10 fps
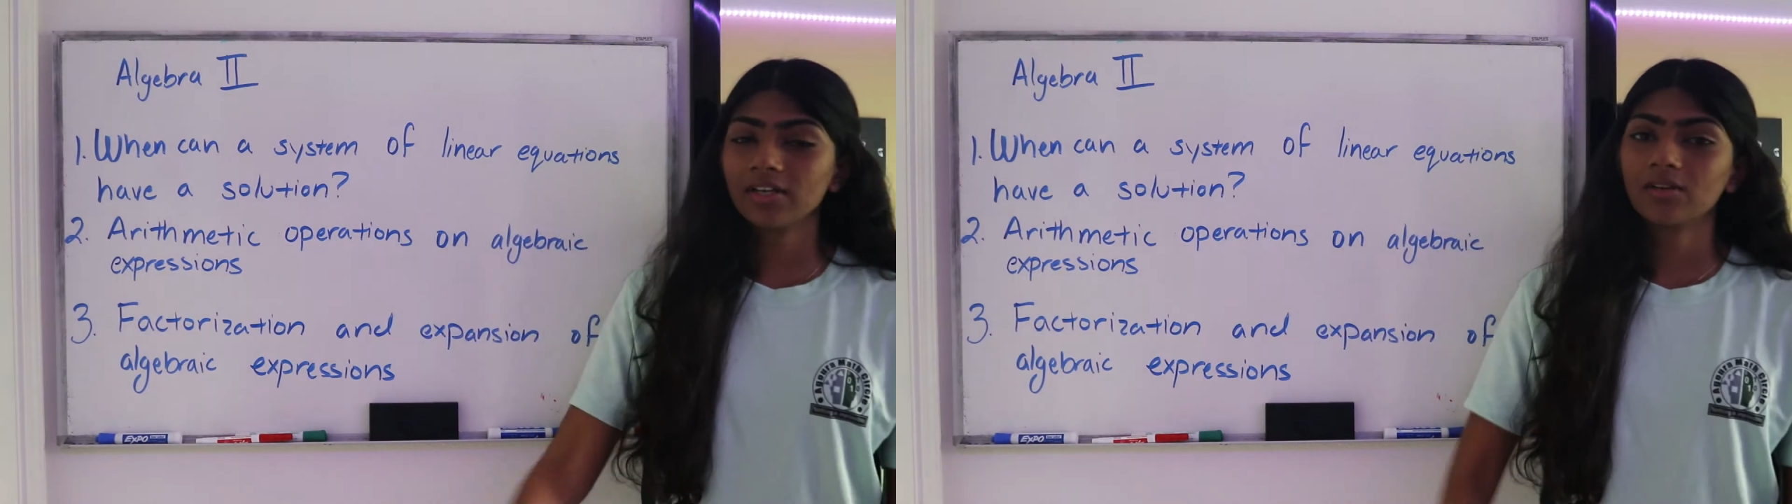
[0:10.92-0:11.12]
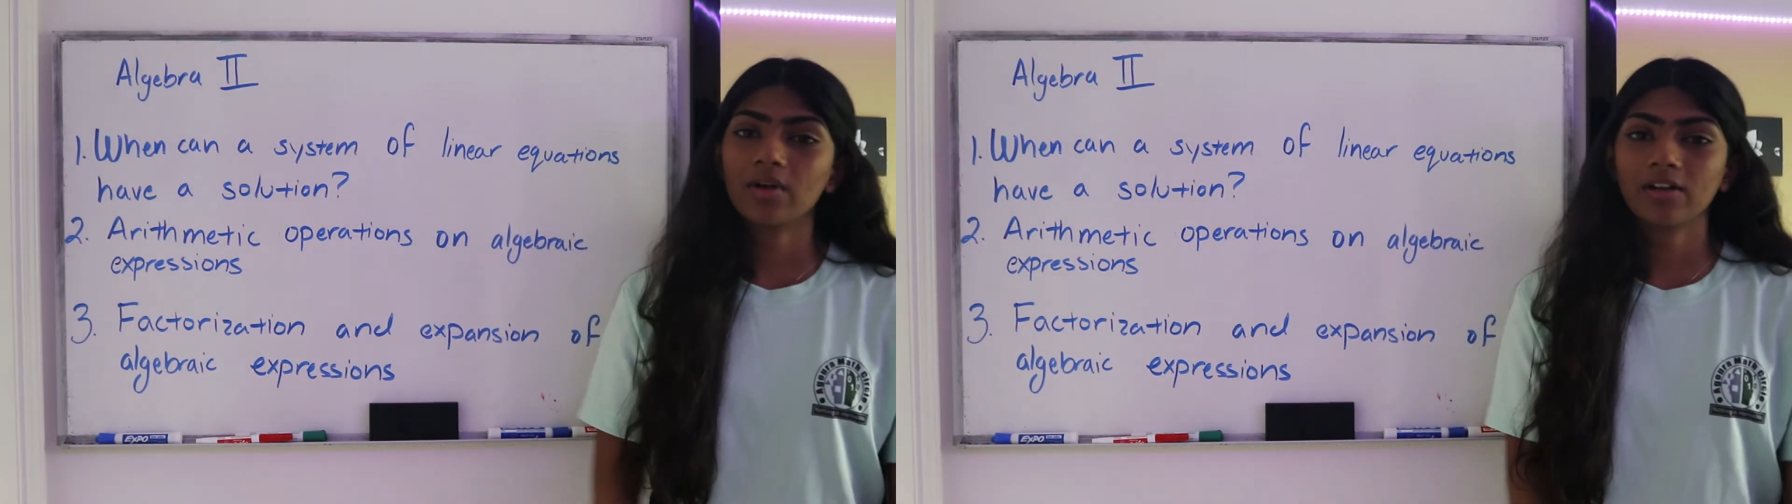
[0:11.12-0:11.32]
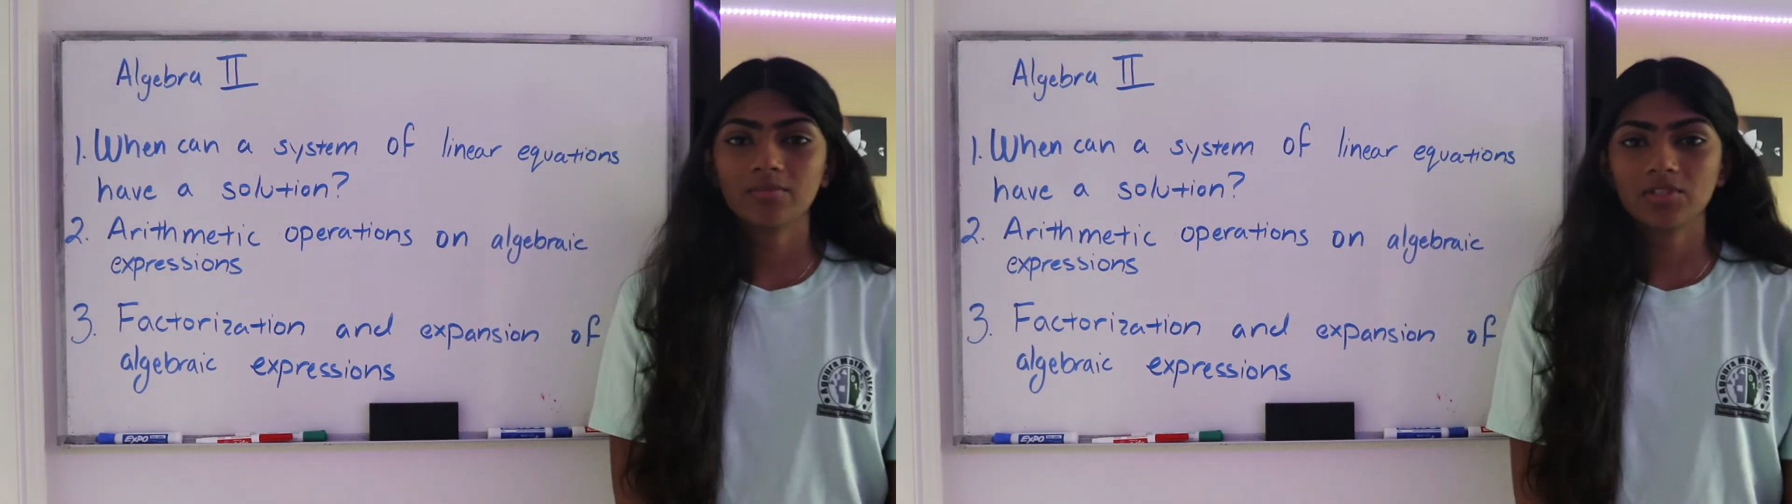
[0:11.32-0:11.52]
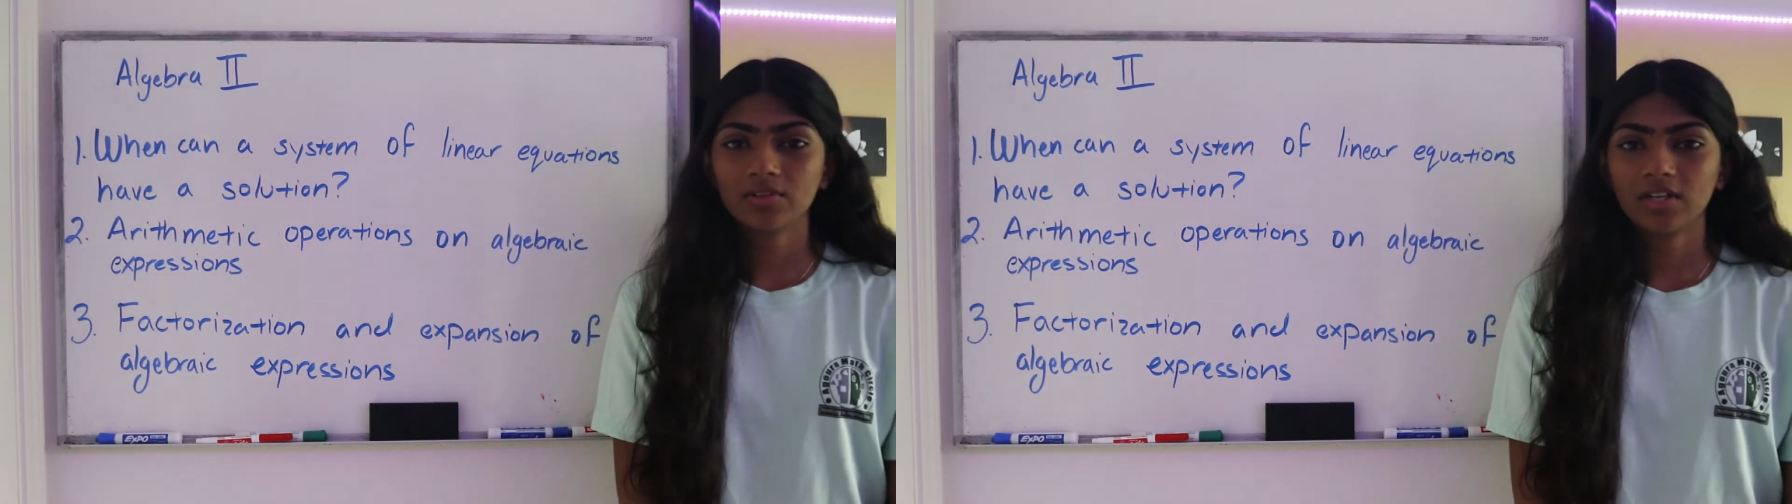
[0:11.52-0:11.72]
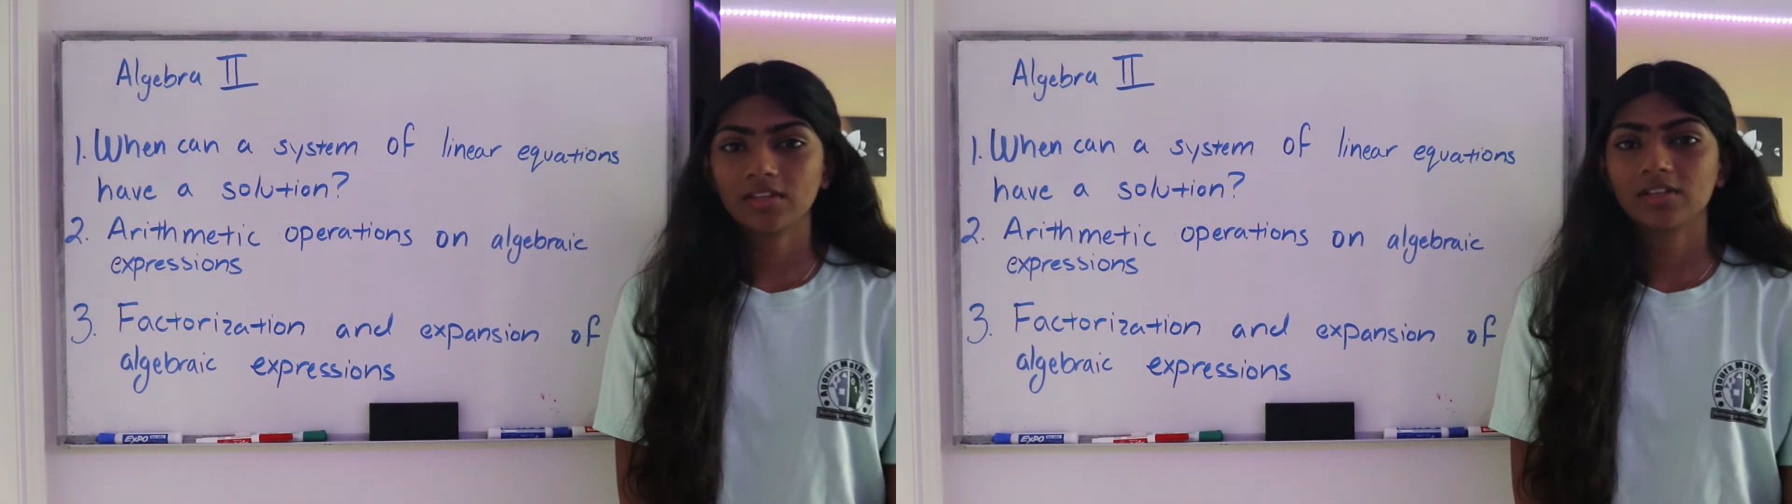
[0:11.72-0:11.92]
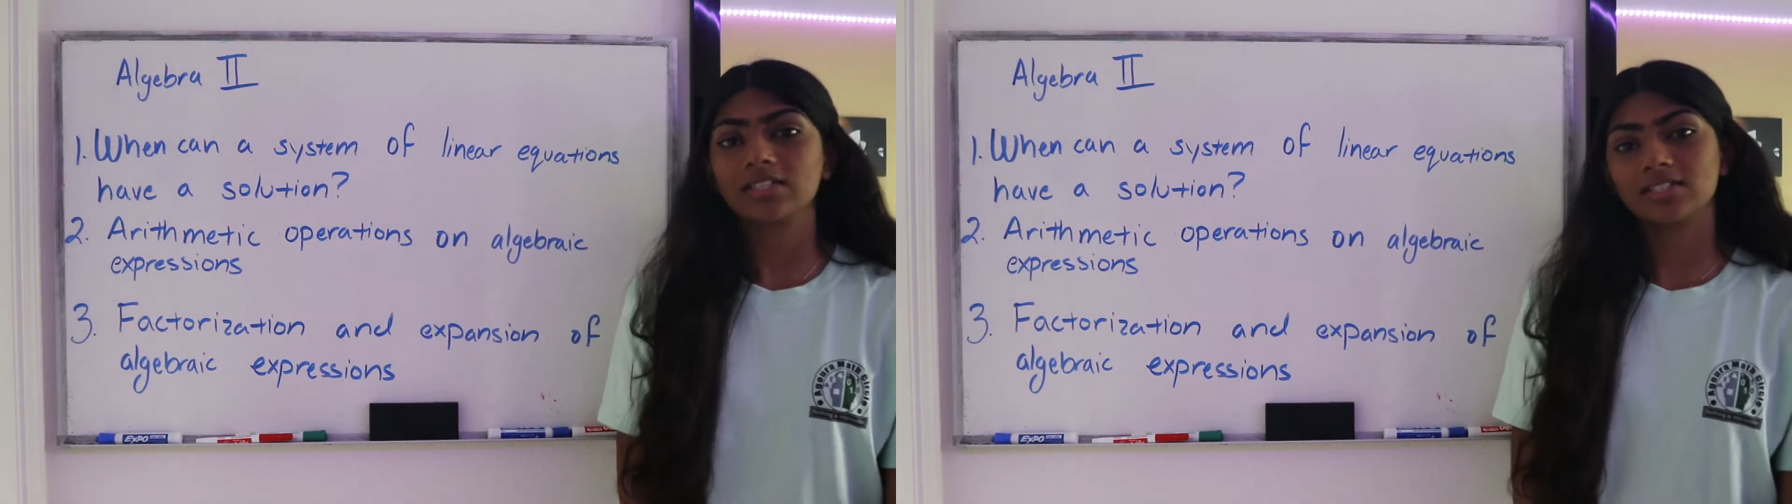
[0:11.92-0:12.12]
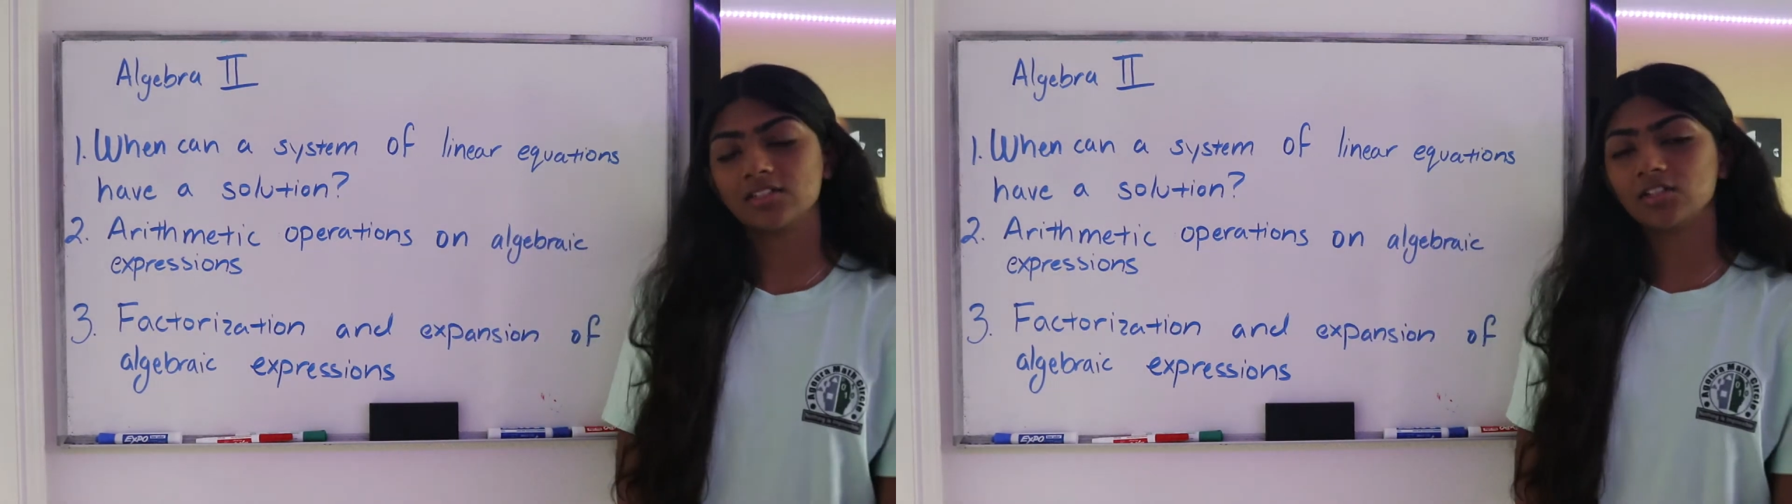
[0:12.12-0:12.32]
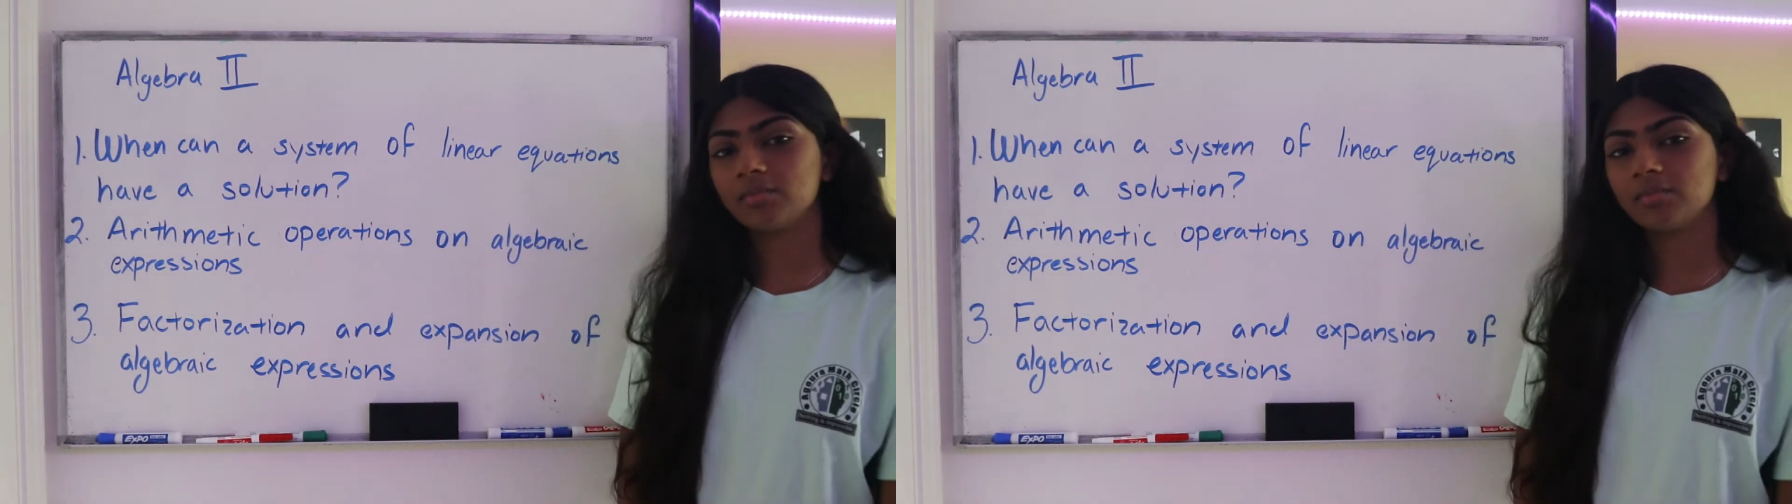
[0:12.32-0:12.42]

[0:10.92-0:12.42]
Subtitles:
and welcome to another Senior